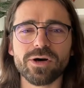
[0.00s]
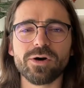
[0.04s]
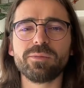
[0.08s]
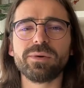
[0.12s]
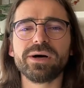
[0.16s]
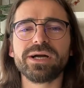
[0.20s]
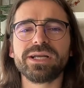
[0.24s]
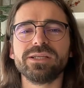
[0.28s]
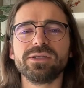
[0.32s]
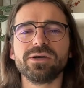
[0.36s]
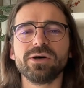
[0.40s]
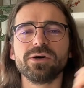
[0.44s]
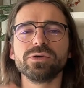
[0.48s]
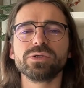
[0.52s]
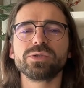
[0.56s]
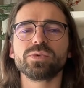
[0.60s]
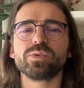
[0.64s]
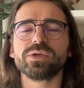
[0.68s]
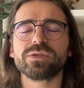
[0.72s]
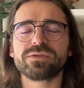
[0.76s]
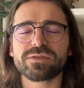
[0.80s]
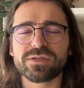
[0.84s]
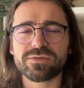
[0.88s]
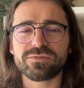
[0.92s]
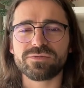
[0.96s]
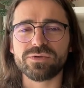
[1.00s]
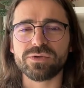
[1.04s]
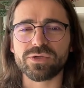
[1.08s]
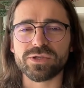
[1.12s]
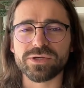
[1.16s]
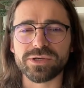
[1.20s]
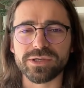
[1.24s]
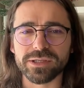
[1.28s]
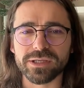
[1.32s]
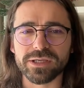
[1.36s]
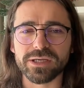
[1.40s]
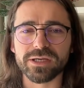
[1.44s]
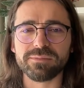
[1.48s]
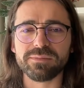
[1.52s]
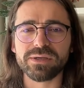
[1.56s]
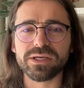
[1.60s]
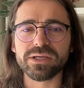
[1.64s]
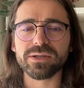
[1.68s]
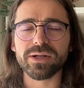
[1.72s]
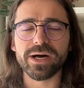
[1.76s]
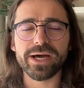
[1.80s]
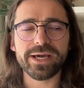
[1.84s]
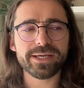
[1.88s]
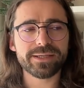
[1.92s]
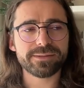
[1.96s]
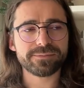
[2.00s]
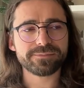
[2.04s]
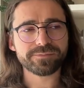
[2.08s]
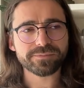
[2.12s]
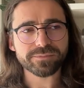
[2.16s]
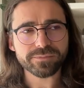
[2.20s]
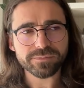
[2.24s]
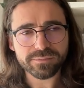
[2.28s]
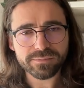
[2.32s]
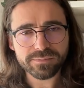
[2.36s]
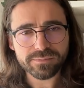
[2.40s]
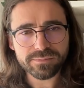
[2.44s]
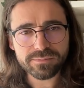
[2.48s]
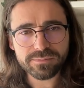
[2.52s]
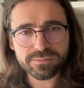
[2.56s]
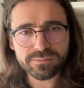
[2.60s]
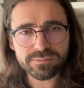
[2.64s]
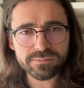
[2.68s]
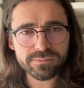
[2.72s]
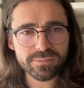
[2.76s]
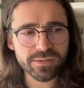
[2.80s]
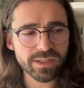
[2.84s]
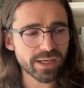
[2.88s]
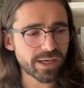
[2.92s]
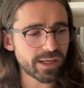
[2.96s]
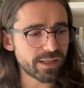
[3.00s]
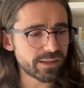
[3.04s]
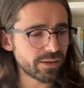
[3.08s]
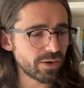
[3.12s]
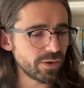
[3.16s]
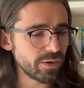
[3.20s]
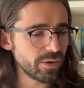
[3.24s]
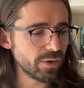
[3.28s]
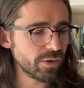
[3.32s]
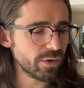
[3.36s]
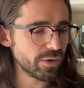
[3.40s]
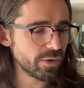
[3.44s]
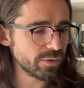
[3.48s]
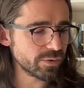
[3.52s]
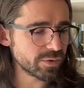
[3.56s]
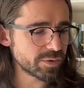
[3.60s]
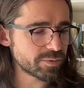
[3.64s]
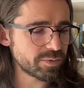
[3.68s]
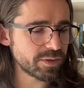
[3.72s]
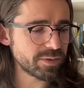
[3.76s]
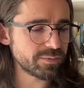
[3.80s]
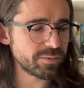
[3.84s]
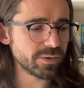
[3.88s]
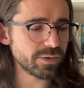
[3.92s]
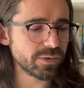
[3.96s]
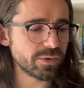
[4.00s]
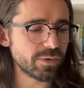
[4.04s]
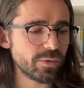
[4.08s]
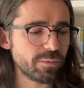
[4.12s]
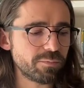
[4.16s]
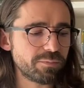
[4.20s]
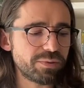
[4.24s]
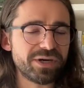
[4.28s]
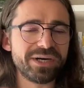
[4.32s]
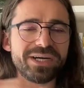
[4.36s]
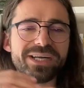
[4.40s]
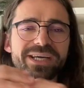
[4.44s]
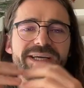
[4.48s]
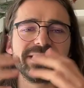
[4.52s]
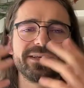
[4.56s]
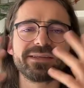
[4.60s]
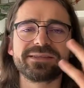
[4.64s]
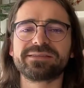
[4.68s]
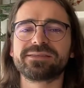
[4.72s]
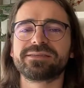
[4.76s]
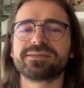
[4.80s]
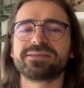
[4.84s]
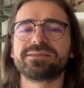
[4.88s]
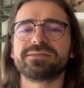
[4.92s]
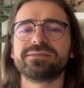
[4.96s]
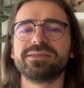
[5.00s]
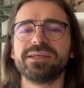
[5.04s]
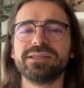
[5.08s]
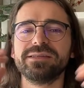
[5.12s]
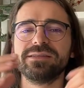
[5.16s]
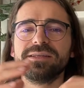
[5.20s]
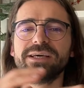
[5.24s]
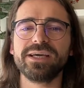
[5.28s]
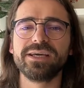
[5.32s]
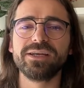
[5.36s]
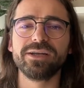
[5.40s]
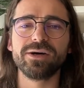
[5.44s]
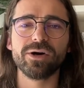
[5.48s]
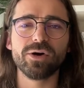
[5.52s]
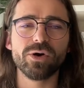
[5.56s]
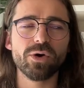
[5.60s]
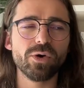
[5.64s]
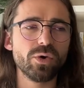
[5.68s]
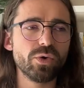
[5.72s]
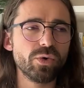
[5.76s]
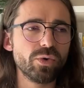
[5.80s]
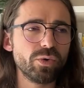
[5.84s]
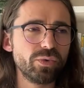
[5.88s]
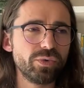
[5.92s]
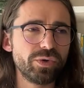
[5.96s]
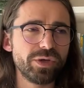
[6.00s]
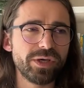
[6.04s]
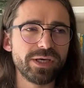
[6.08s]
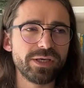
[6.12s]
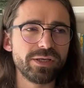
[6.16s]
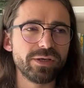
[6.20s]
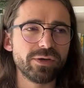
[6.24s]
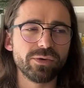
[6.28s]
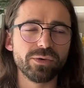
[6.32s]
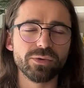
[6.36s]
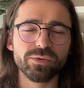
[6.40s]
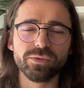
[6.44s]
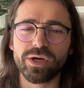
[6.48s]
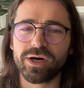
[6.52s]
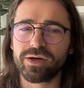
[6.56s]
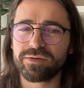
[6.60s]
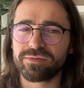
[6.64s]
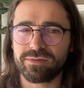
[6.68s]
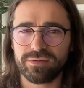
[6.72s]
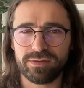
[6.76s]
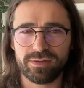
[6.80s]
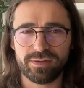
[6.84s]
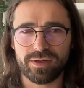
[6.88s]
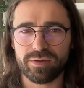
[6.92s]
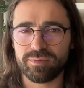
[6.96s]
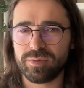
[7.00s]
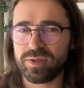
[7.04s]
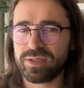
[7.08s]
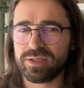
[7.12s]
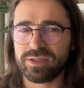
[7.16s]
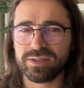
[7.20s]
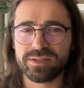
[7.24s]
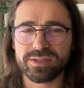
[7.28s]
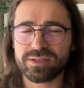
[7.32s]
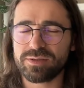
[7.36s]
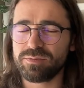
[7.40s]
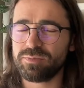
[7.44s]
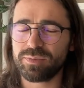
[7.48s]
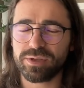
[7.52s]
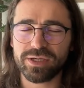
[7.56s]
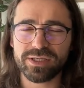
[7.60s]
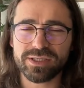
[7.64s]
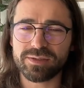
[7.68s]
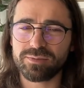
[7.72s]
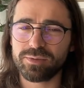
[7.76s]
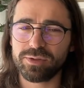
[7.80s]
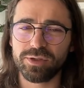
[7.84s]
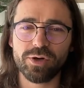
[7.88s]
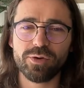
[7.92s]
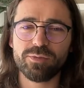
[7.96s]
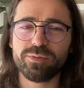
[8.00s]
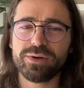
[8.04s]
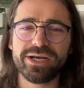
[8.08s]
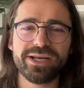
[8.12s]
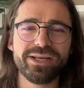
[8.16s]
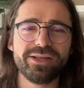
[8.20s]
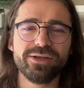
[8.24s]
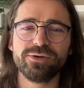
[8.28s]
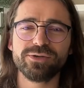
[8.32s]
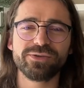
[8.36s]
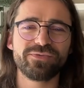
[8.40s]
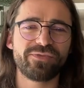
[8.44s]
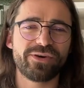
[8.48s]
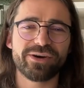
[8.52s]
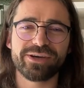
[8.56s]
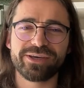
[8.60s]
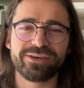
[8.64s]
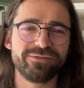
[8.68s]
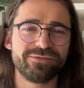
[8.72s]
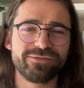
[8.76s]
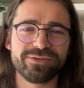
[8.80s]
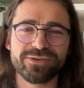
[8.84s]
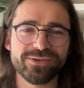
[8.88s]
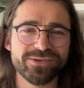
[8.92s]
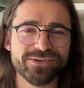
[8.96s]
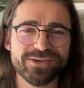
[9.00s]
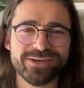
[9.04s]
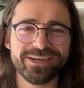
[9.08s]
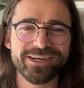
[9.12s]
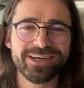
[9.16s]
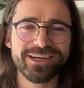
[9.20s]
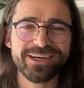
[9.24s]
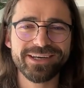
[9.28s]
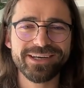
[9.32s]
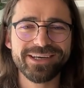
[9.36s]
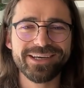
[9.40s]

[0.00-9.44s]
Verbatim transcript: nobody knows what's future going to be like and all those people who predict that they know they know nothing i mean it's impossible nobody knows fucking future